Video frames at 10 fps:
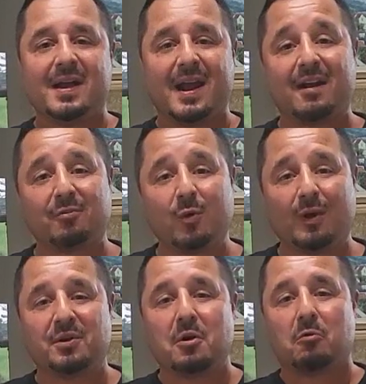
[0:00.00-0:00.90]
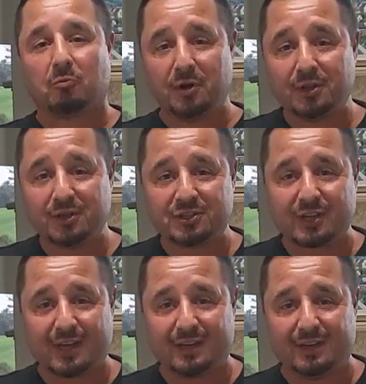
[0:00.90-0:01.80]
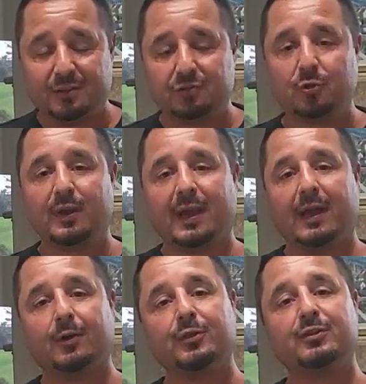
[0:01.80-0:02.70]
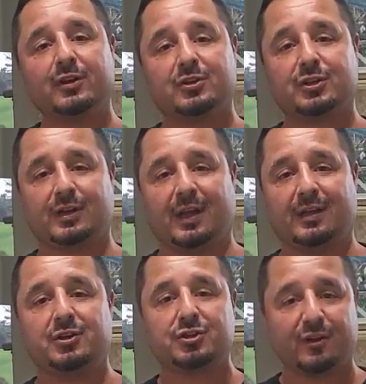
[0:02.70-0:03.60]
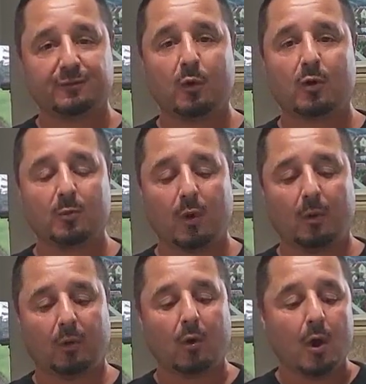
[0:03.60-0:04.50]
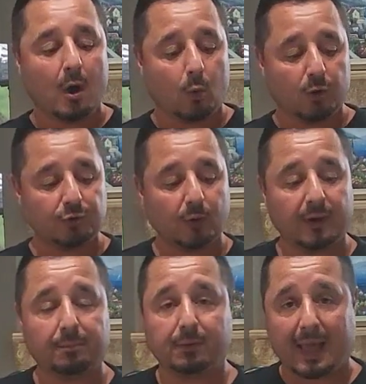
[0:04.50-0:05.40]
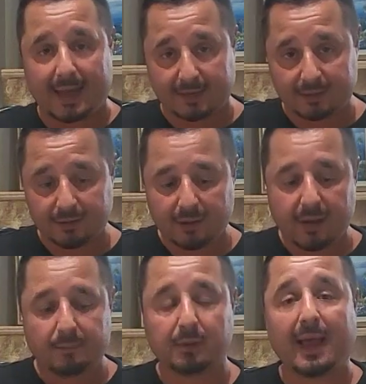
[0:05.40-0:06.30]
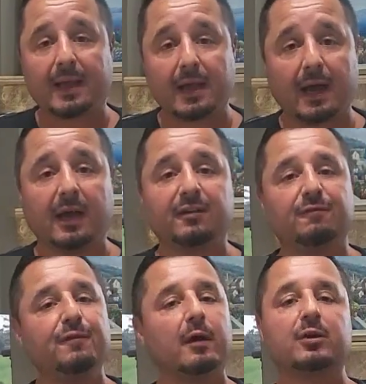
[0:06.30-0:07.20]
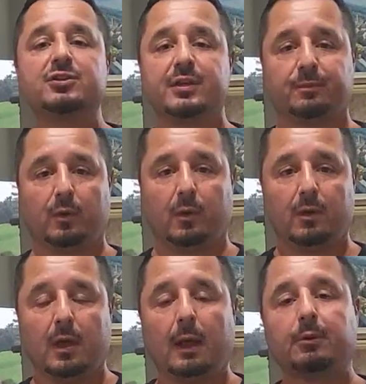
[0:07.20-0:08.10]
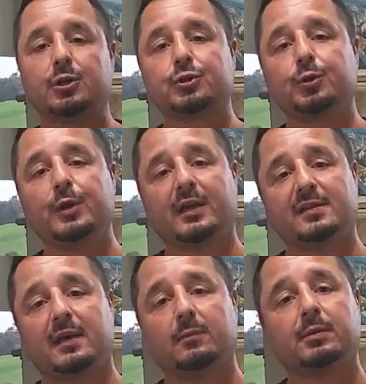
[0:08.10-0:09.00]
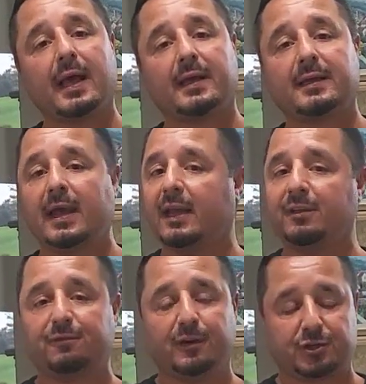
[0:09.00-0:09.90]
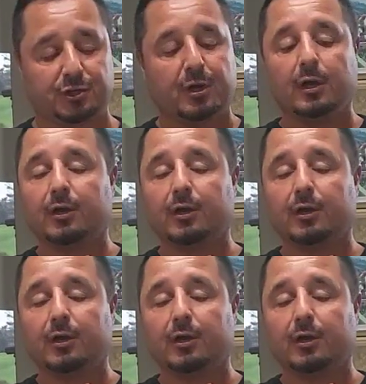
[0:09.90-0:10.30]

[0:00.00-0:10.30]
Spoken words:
Hey everyone, really excited. Doing a healthy dish tonight, Chef Marco Barbaro. We're doing a blackened black cod, very simple. I'm going to show you guys how to blacken any fish.